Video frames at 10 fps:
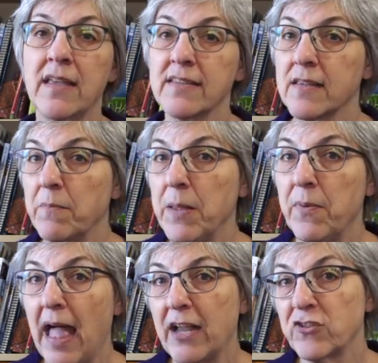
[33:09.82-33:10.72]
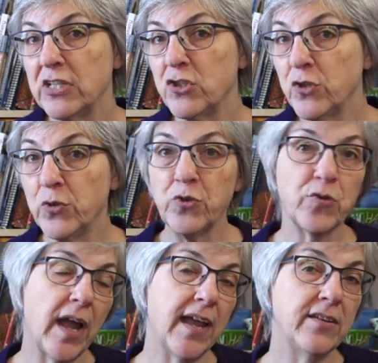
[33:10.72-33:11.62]
Some people actually do
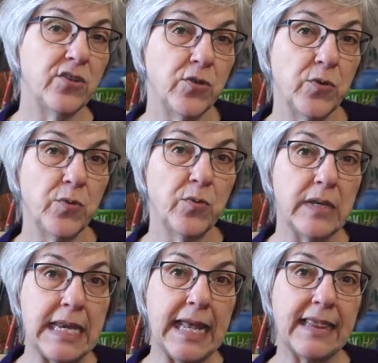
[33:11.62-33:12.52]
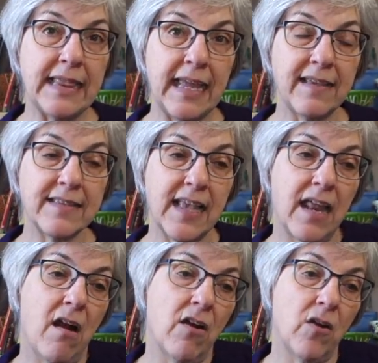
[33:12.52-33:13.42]
try to knit things
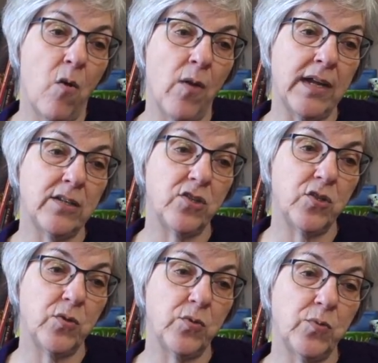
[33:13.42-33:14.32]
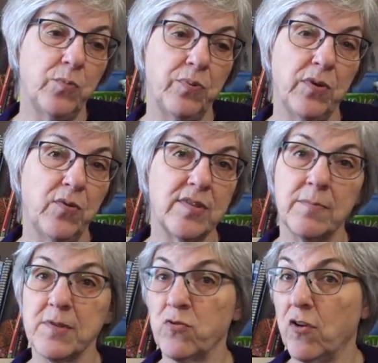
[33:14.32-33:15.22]
that are going to produce
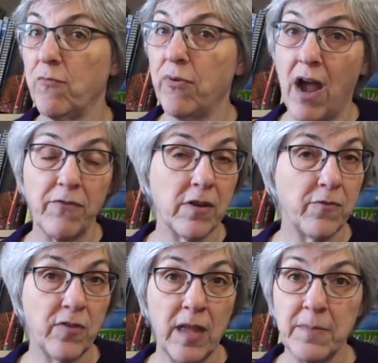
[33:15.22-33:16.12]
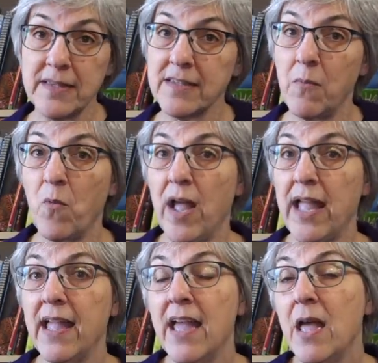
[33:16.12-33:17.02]
some sort of profit for them in some
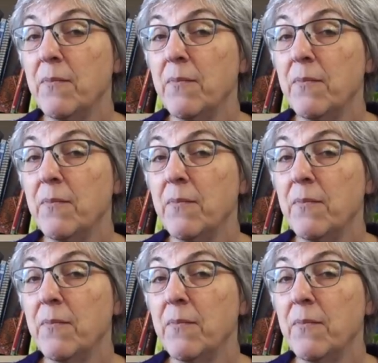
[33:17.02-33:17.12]
way.